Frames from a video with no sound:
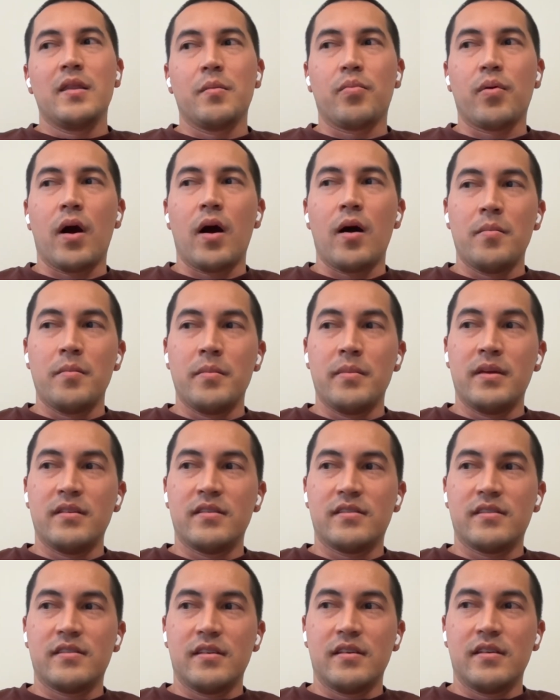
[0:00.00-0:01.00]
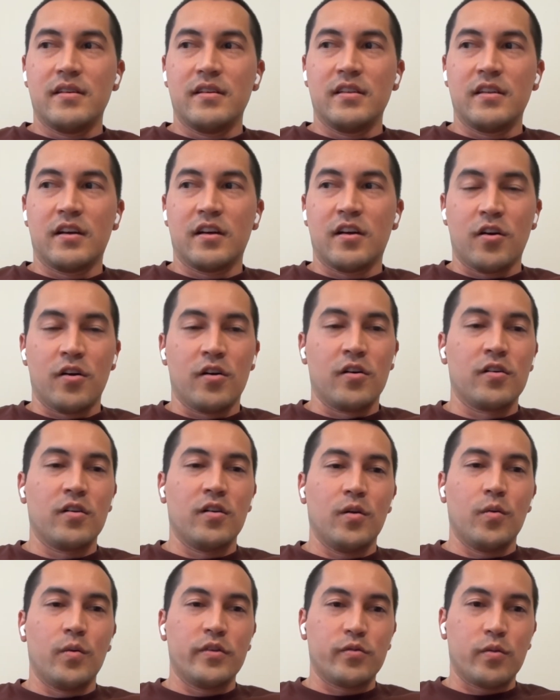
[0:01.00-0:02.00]
The problem is the
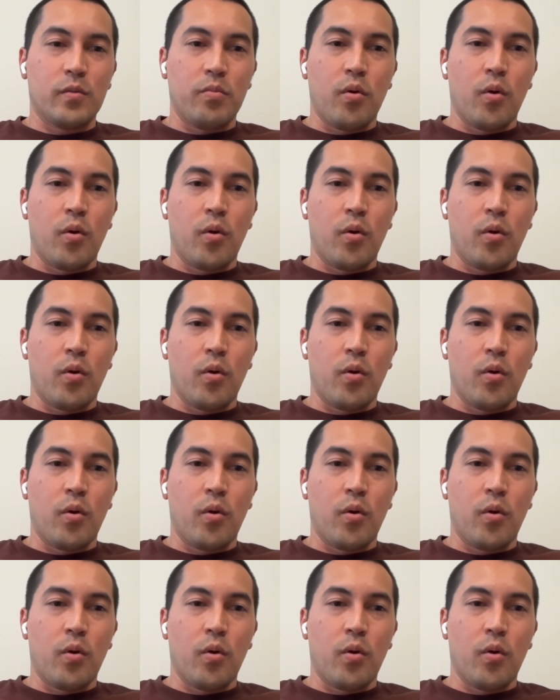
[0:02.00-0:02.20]
kernel was